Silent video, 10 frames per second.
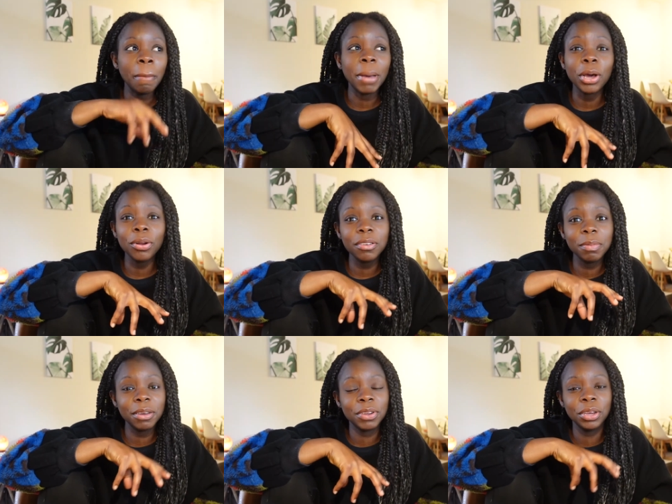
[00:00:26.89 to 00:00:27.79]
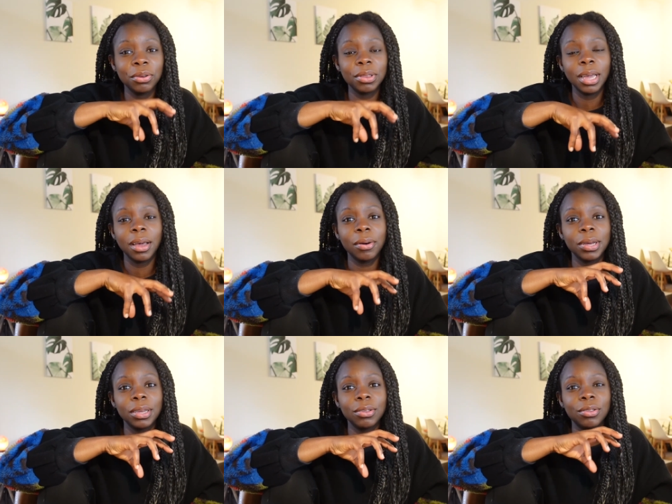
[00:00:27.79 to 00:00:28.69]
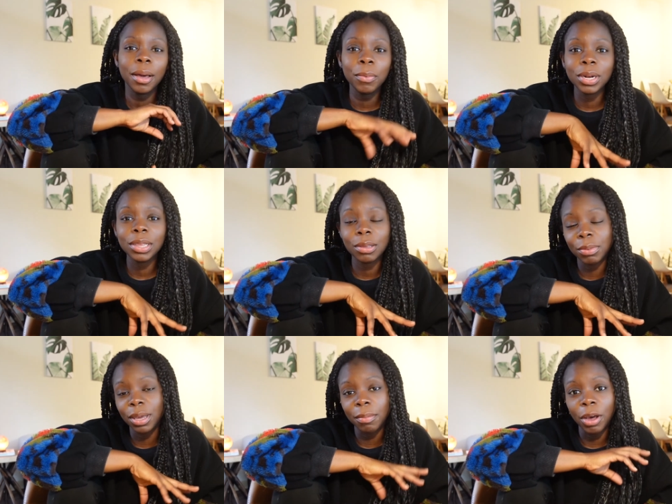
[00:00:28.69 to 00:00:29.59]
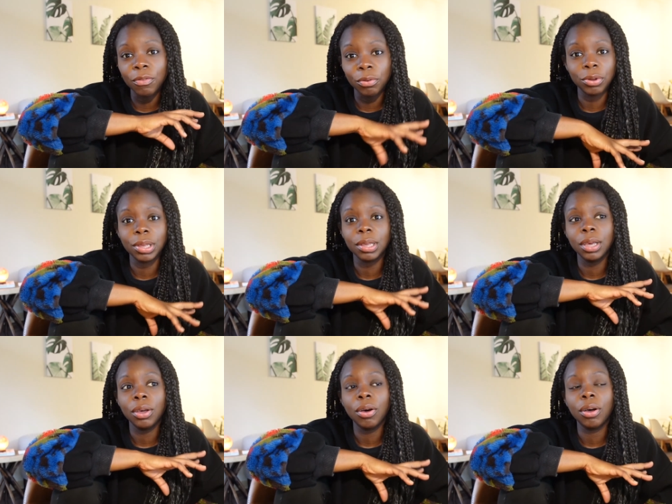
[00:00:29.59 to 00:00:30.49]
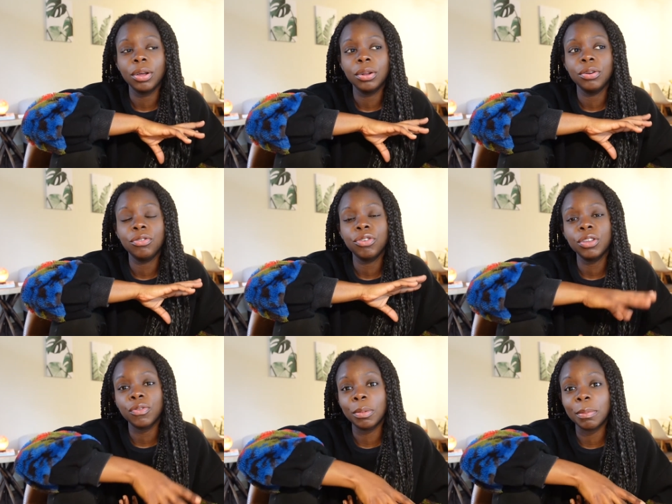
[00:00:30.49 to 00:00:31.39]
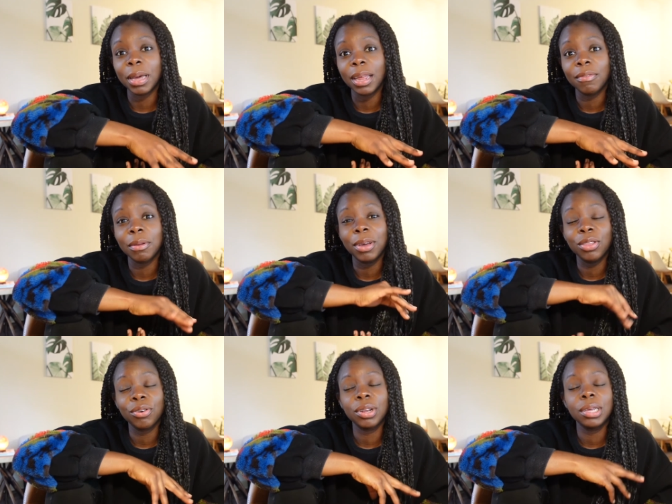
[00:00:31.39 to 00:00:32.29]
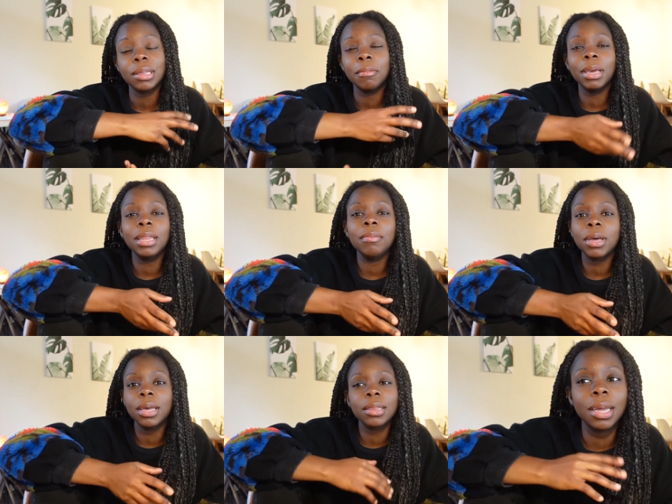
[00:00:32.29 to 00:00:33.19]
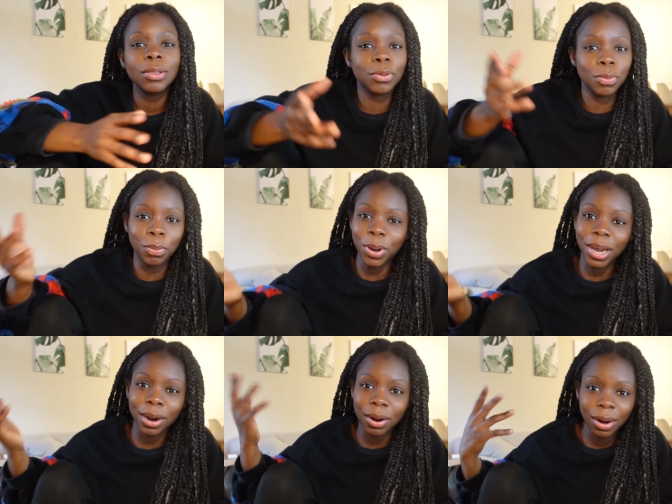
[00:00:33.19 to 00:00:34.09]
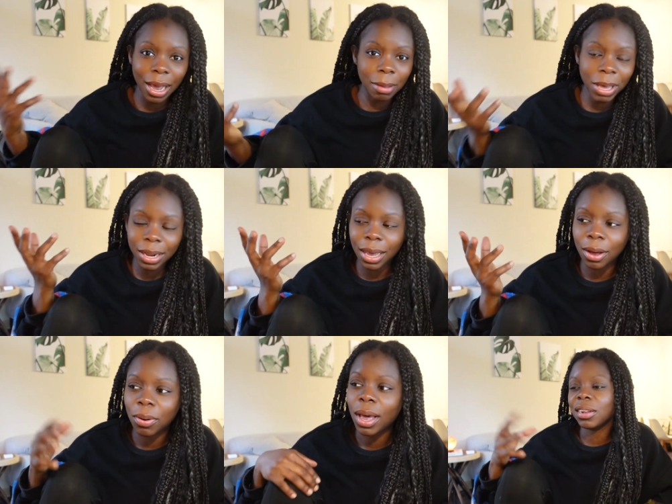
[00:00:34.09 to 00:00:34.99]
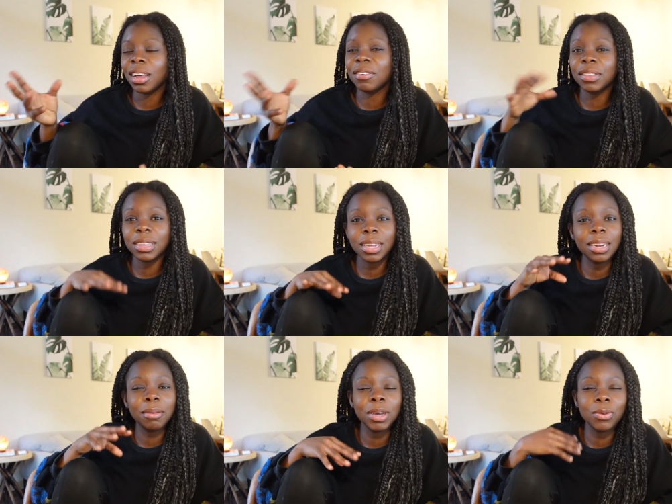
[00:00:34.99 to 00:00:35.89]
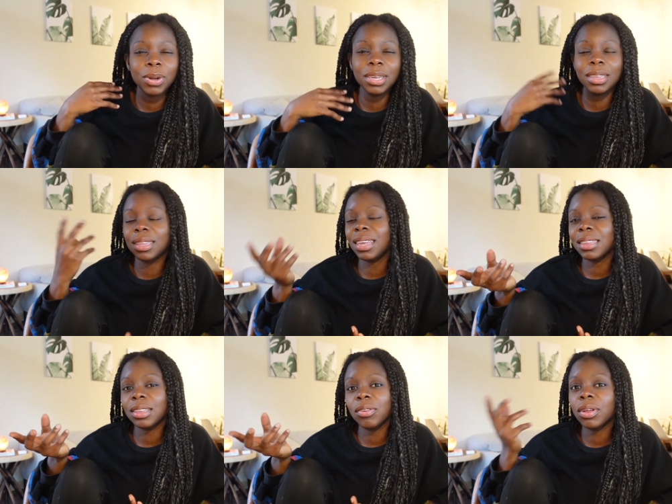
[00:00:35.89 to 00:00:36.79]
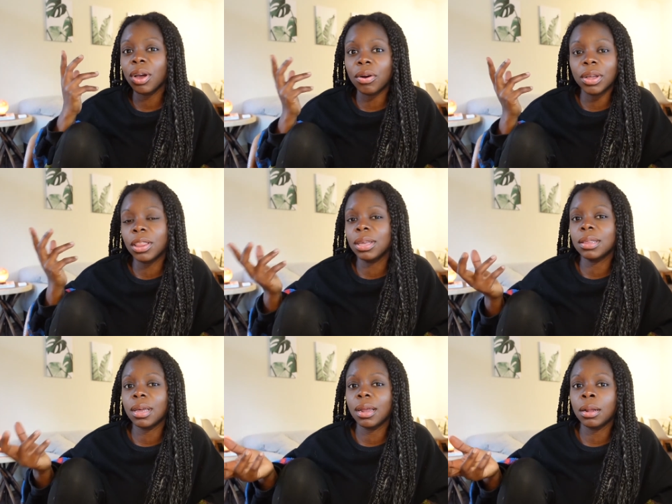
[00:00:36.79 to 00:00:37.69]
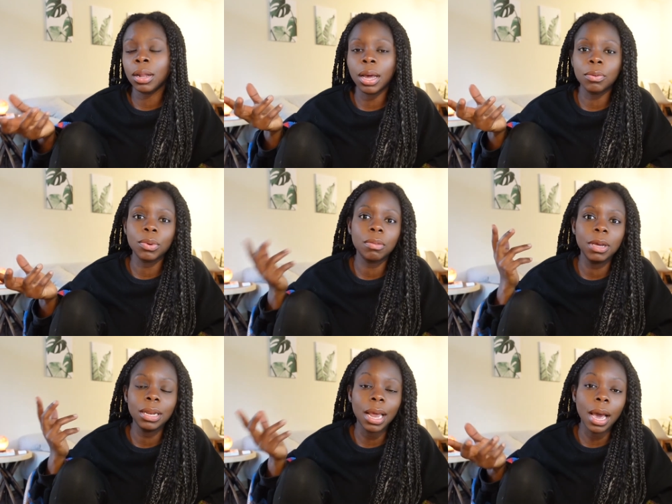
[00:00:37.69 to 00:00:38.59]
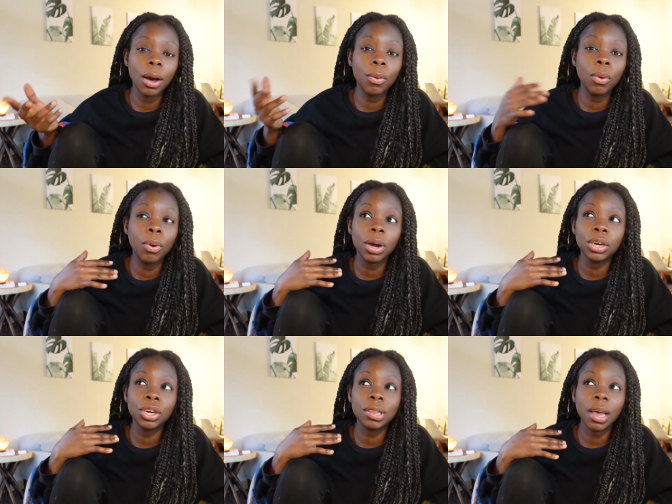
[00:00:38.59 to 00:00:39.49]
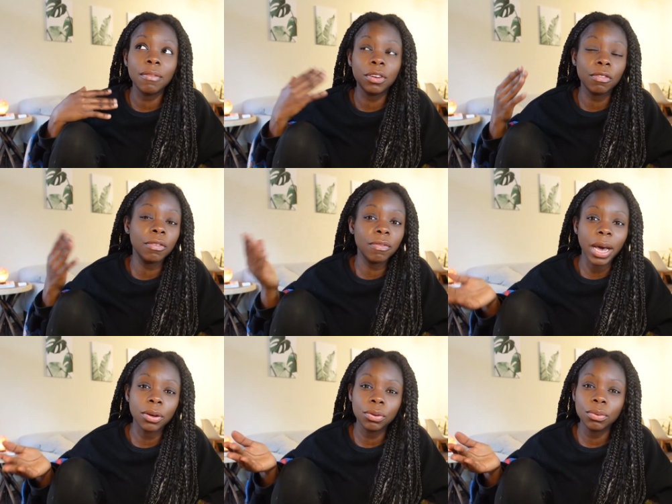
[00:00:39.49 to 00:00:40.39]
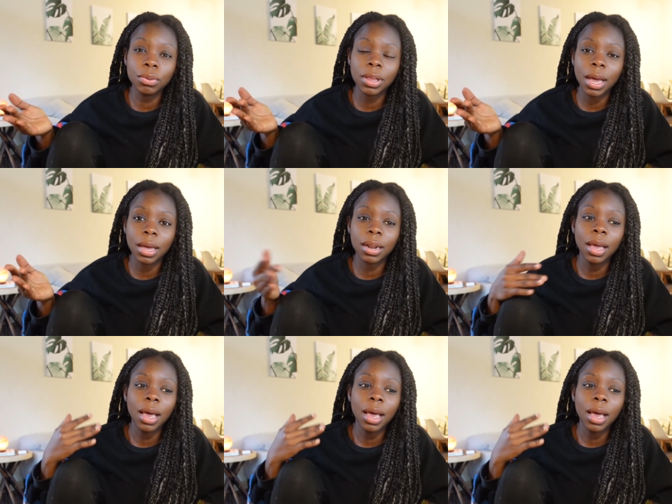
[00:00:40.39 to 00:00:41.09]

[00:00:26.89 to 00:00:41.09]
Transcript: My goal of my videos now is I want it to be about focusing on transforming my life in my 30s, mainly because that's where I'm at now. A lot of things that I did in my 20s necessarily aren't things that align with me now, or I just have different values that